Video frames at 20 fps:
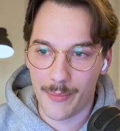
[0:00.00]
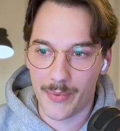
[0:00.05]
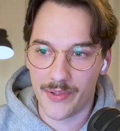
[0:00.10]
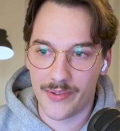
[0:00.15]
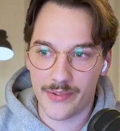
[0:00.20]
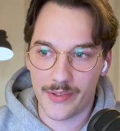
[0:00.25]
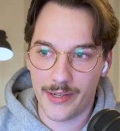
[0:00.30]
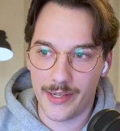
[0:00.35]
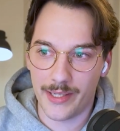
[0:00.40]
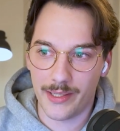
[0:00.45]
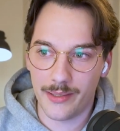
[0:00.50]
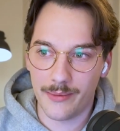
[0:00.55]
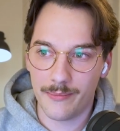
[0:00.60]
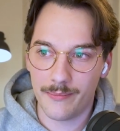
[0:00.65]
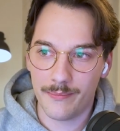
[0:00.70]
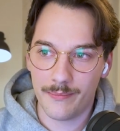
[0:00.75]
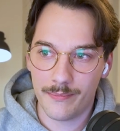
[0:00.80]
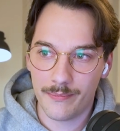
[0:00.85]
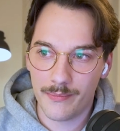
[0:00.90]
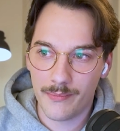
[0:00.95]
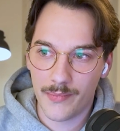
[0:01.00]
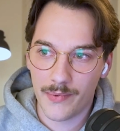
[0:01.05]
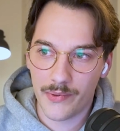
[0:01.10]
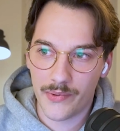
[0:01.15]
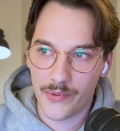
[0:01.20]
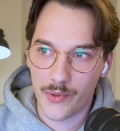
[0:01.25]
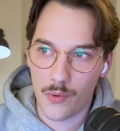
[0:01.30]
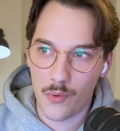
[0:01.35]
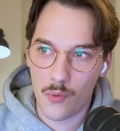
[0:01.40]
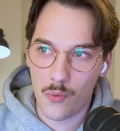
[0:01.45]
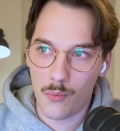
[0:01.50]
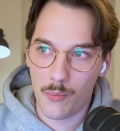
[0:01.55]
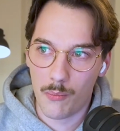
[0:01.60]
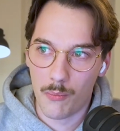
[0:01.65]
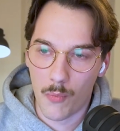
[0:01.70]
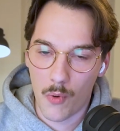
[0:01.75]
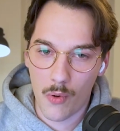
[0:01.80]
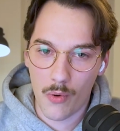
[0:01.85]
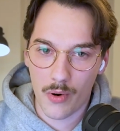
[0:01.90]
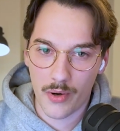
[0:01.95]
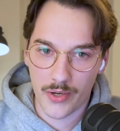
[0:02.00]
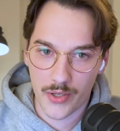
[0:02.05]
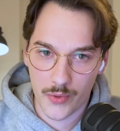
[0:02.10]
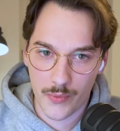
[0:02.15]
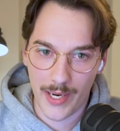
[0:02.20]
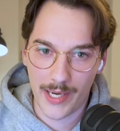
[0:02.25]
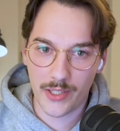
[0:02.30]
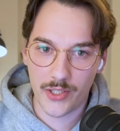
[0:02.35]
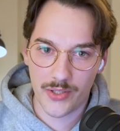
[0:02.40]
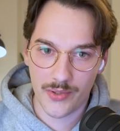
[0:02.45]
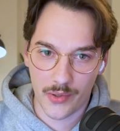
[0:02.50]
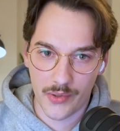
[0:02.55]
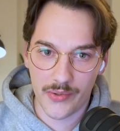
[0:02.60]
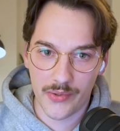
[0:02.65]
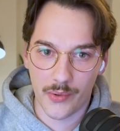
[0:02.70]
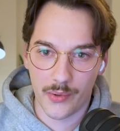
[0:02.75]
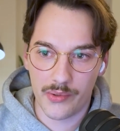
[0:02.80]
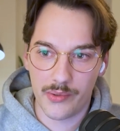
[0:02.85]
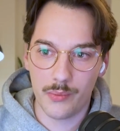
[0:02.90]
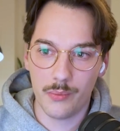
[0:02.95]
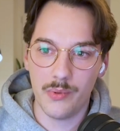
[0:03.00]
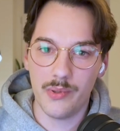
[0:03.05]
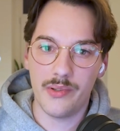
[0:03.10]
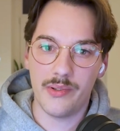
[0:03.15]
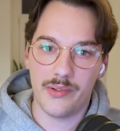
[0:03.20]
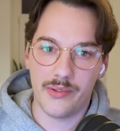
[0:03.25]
It's like so more traction on those tools,